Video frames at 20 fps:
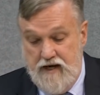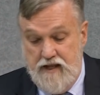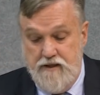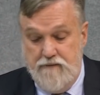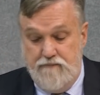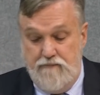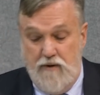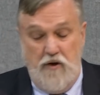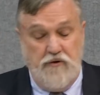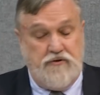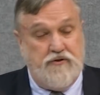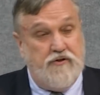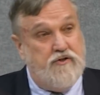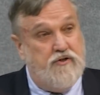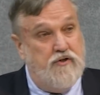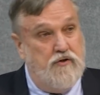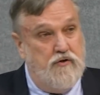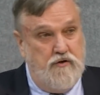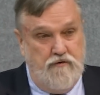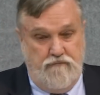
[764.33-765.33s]
In the
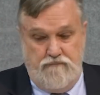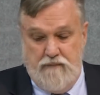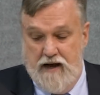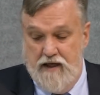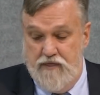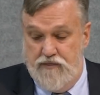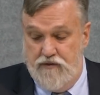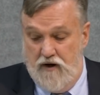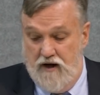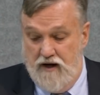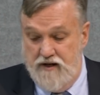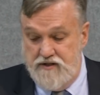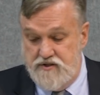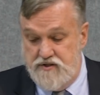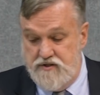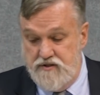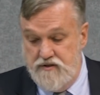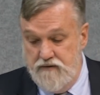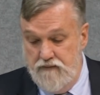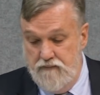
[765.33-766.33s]
multitude of my
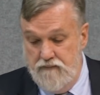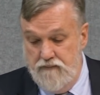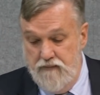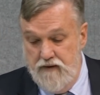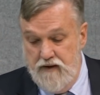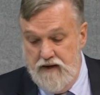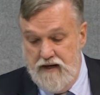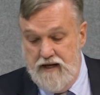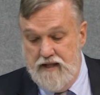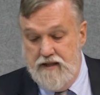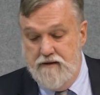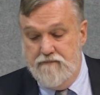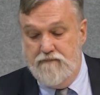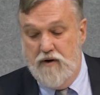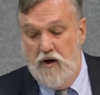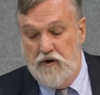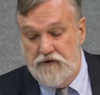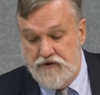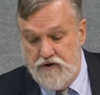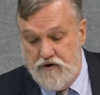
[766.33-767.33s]
thoughts, in the
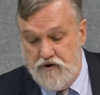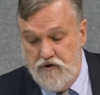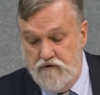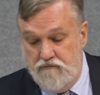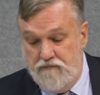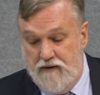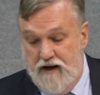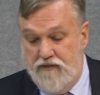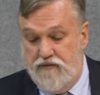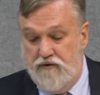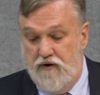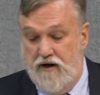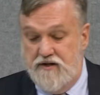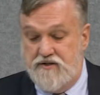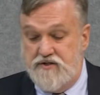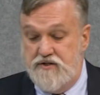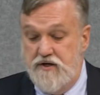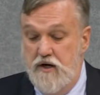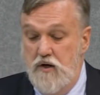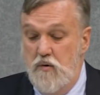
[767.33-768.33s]
multitude of my
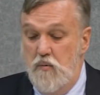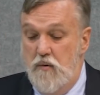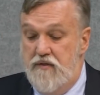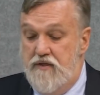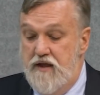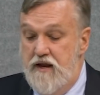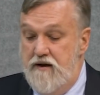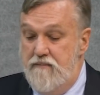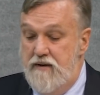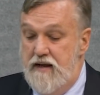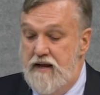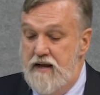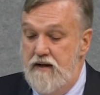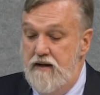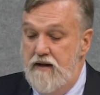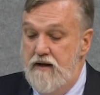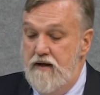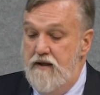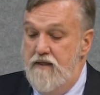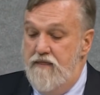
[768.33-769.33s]
thoughts within me,
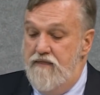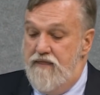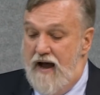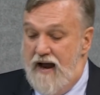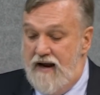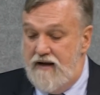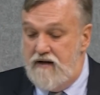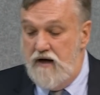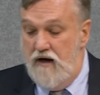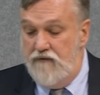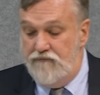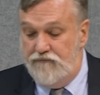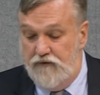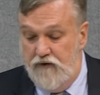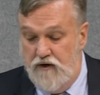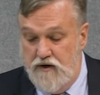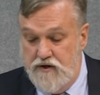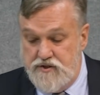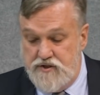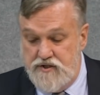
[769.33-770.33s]
thy
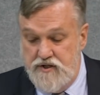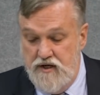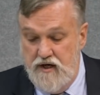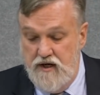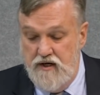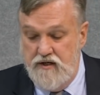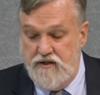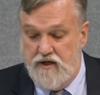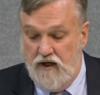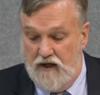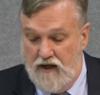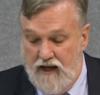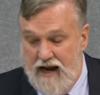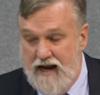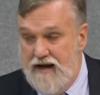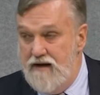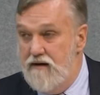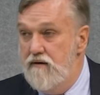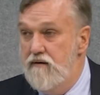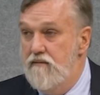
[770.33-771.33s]
comforts
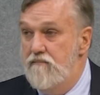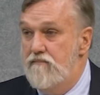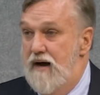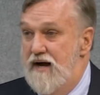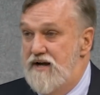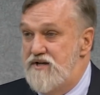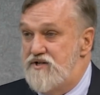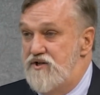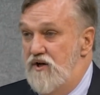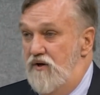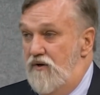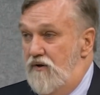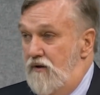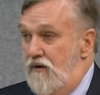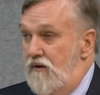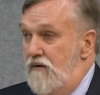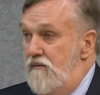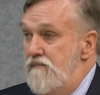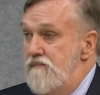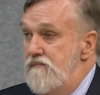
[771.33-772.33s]
delight my
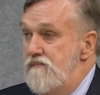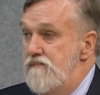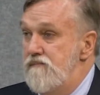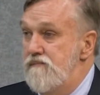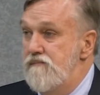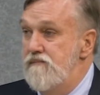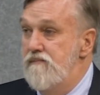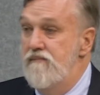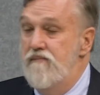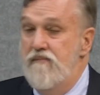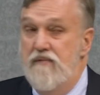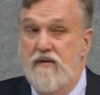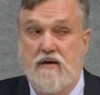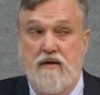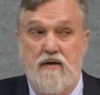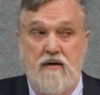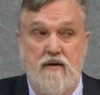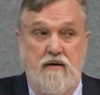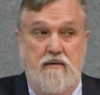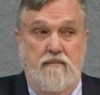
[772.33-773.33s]
soul.
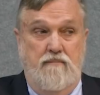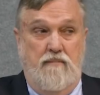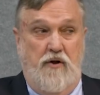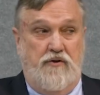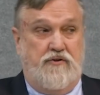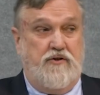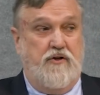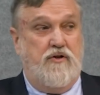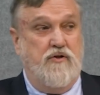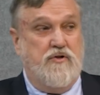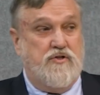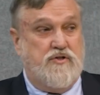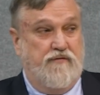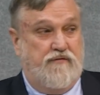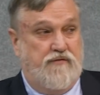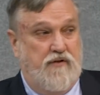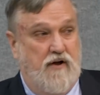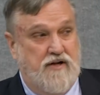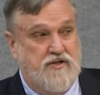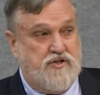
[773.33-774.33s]
Multitudes
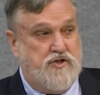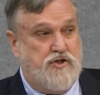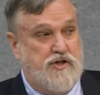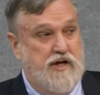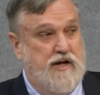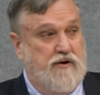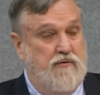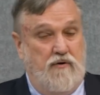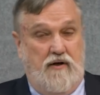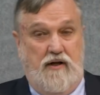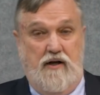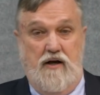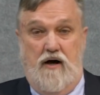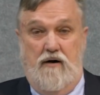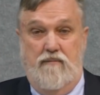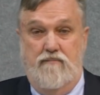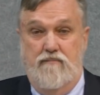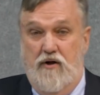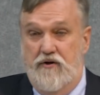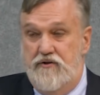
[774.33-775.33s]
of thoughts generally
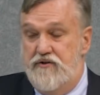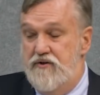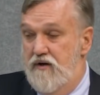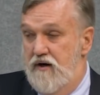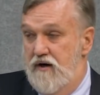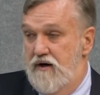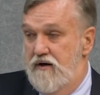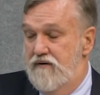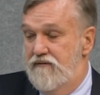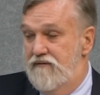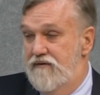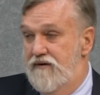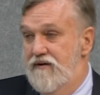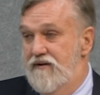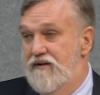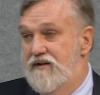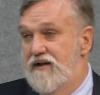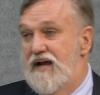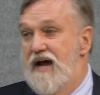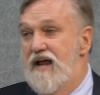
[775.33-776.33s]
are, multi, are
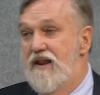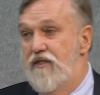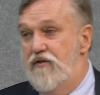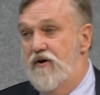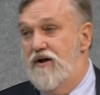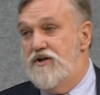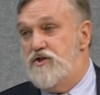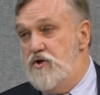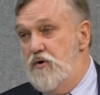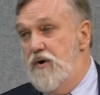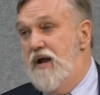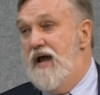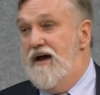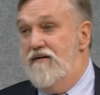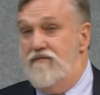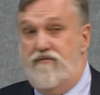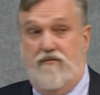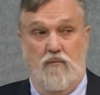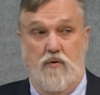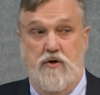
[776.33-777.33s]
the kind of thoughts you
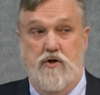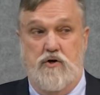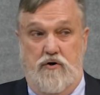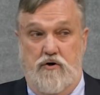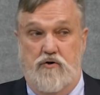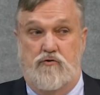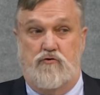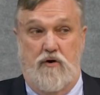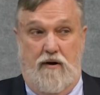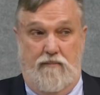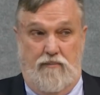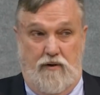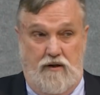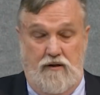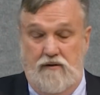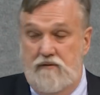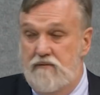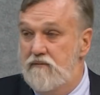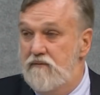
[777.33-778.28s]
have when you're in trouble.